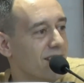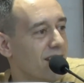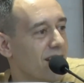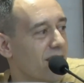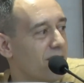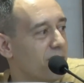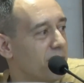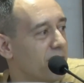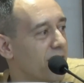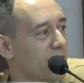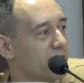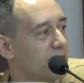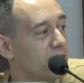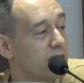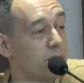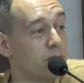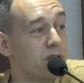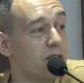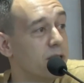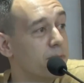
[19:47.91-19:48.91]
I've been asked to
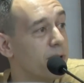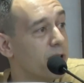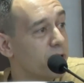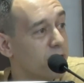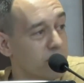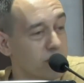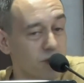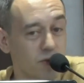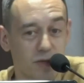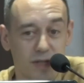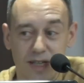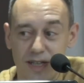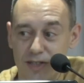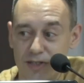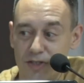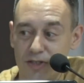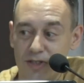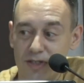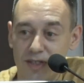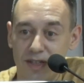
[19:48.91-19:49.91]
speak about
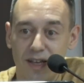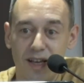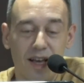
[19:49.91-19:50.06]
communication.